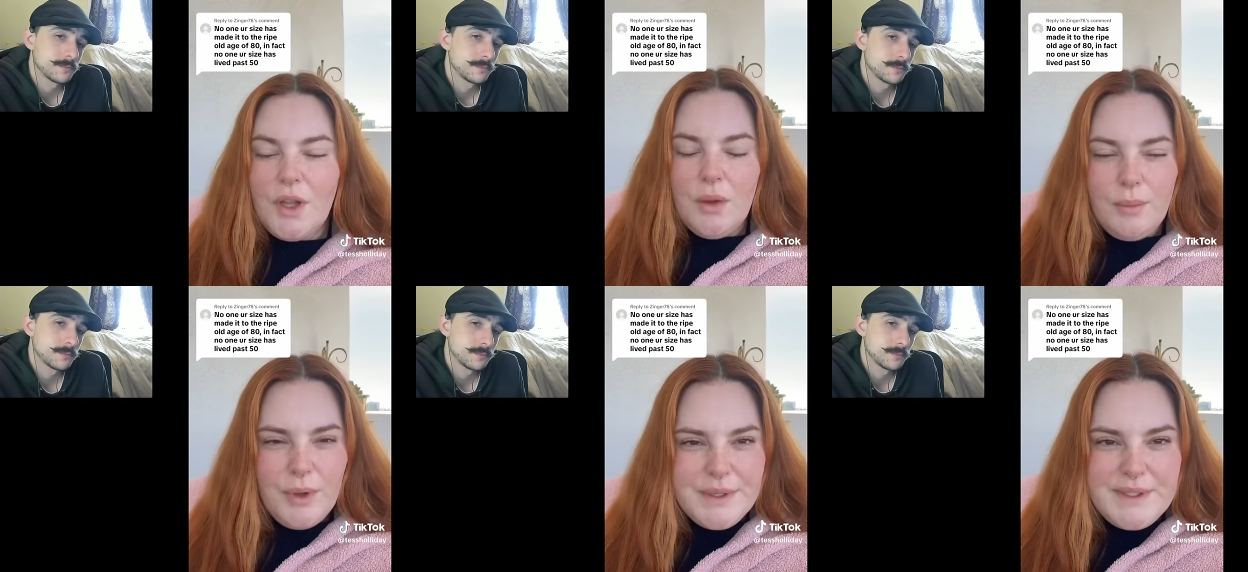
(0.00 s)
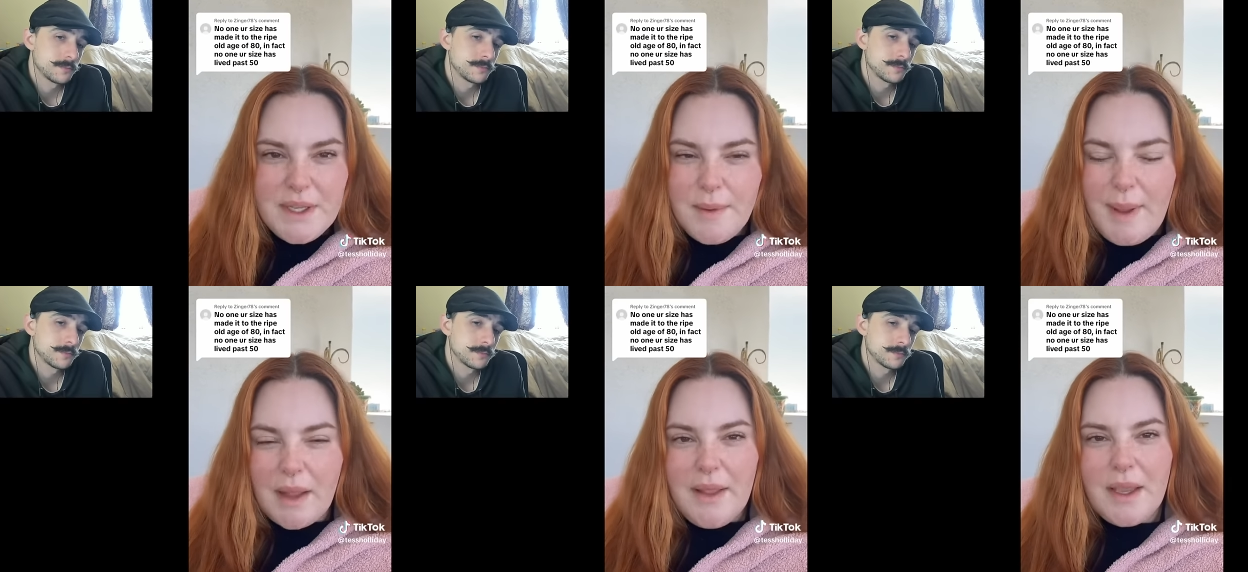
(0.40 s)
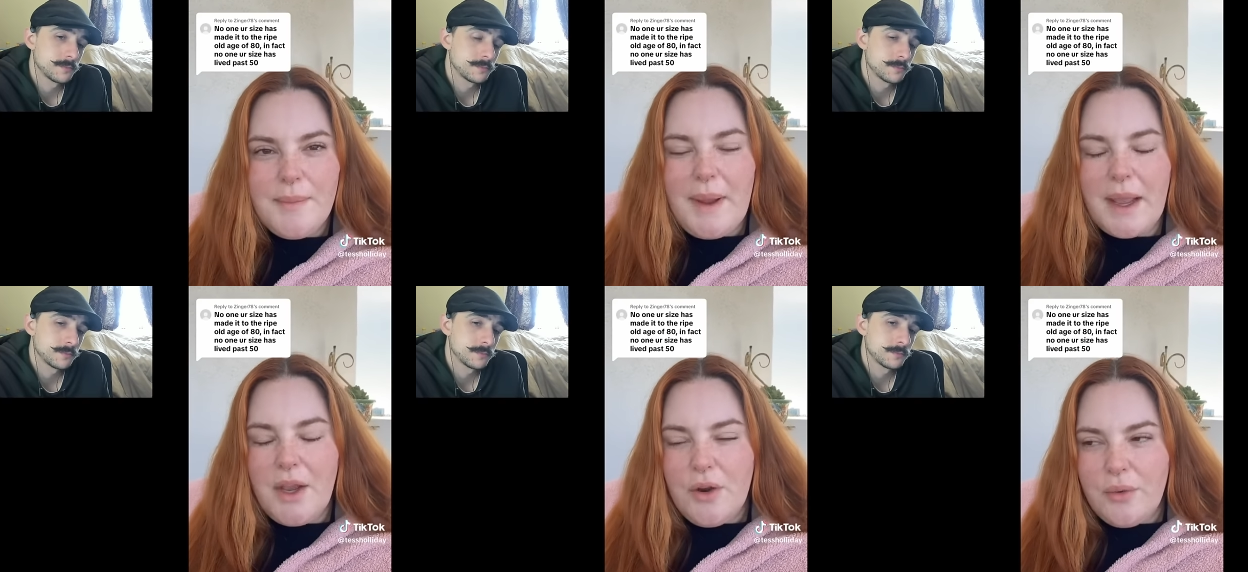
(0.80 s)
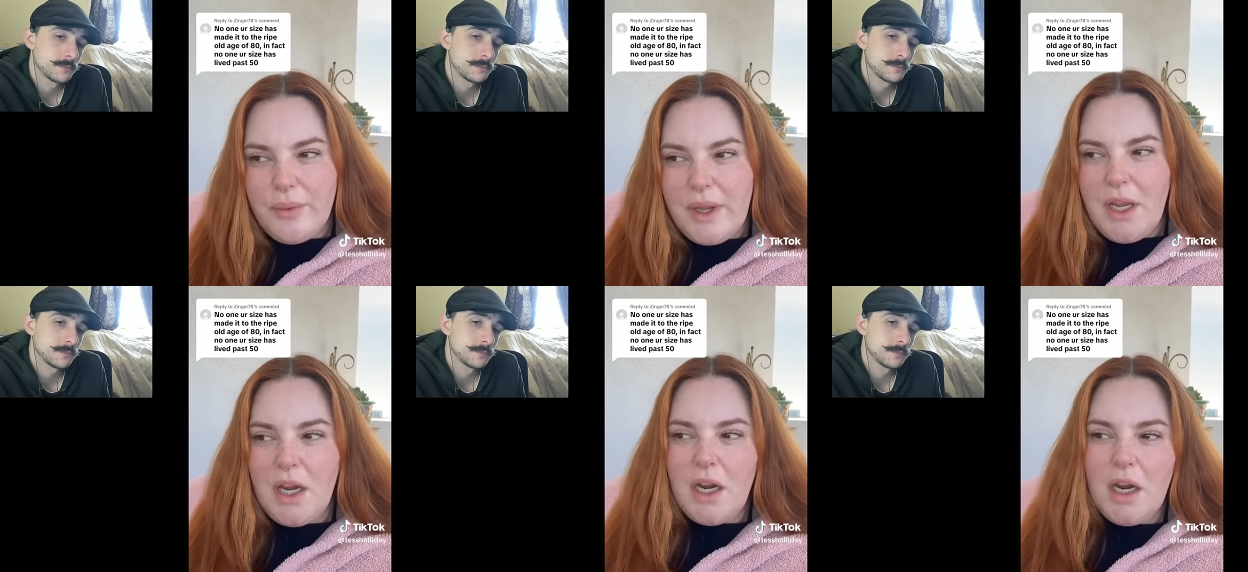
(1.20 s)
Speaker 1: mostly about like my
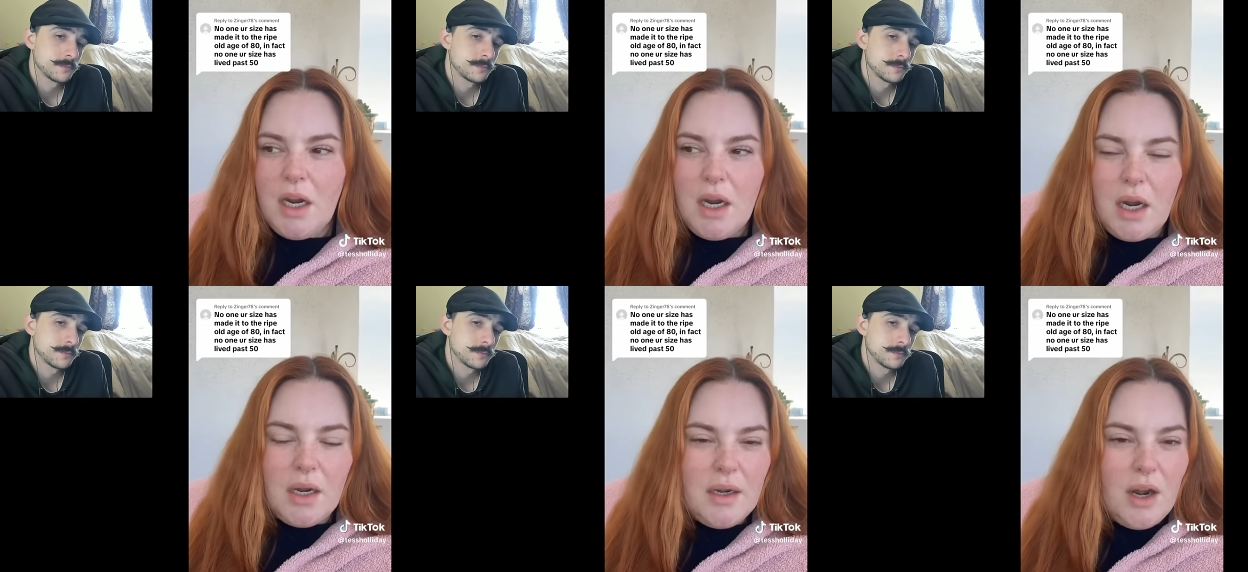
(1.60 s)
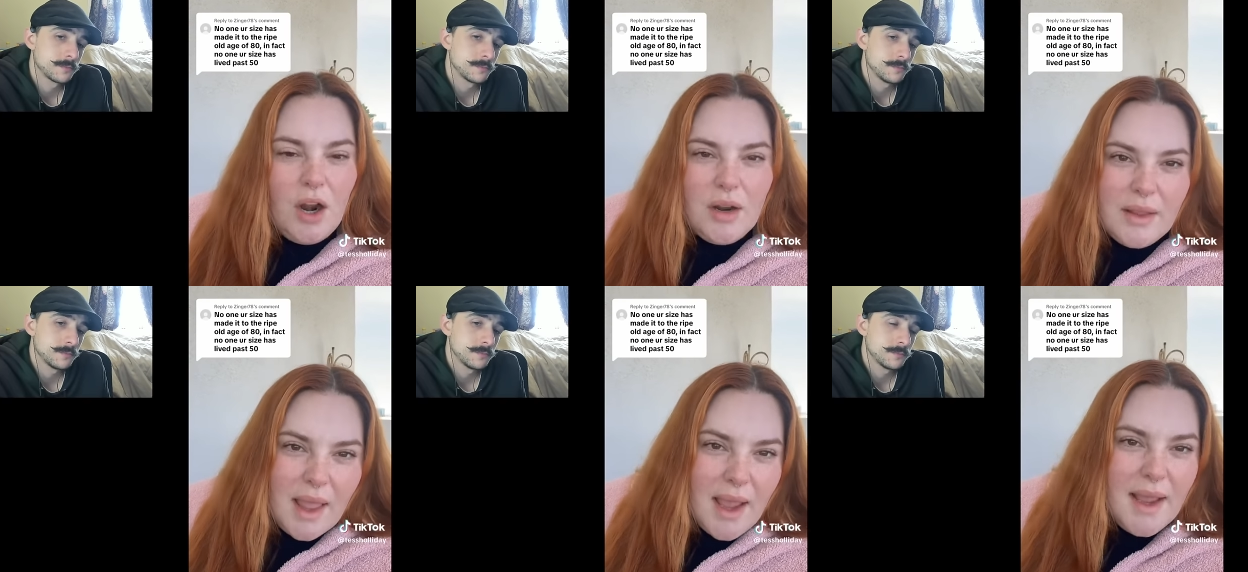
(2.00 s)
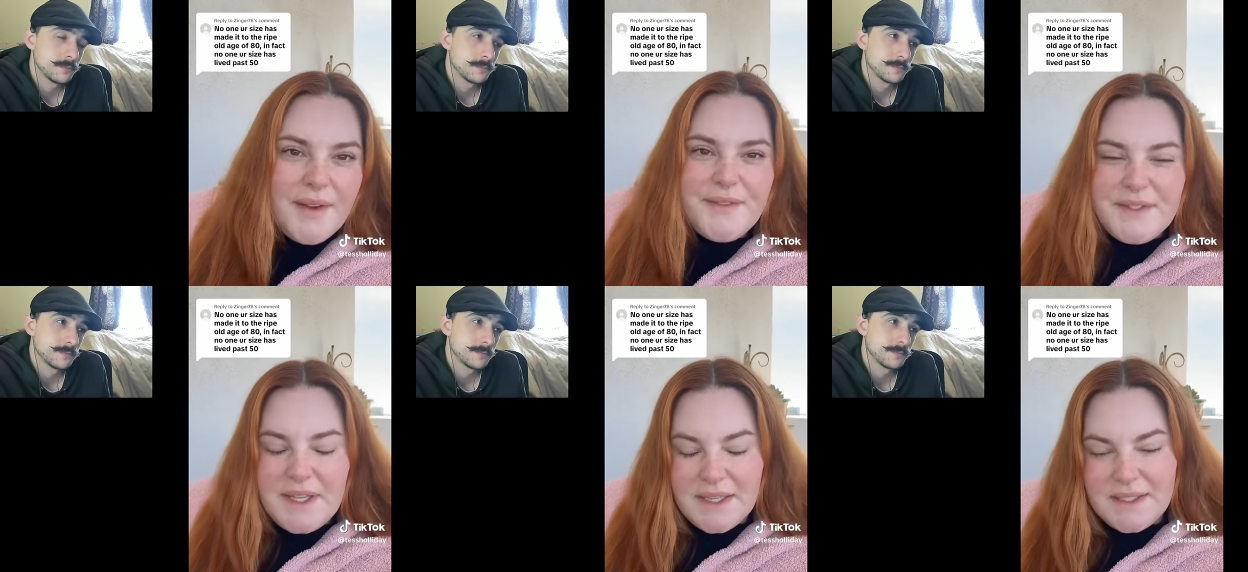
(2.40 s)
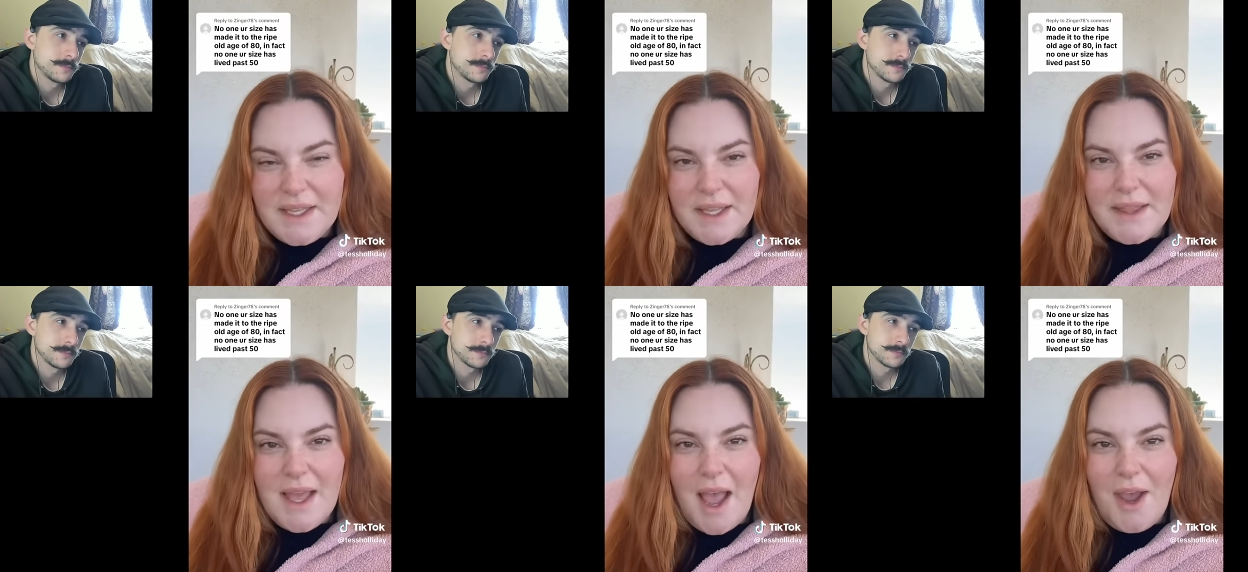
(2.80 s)
career and our lives, things like
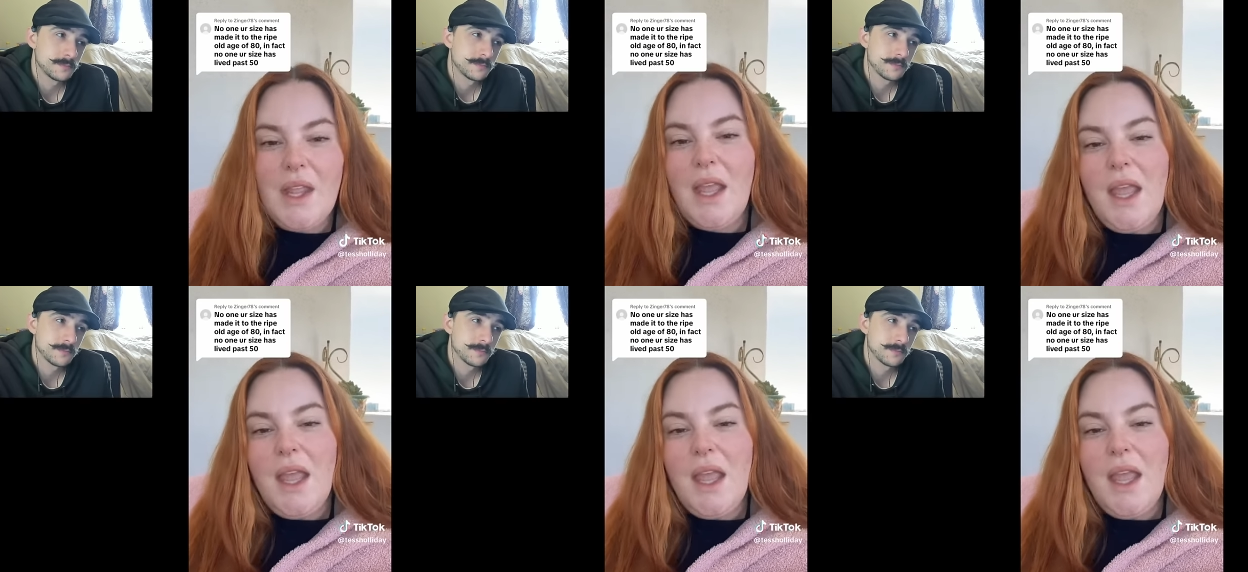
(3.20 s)
that.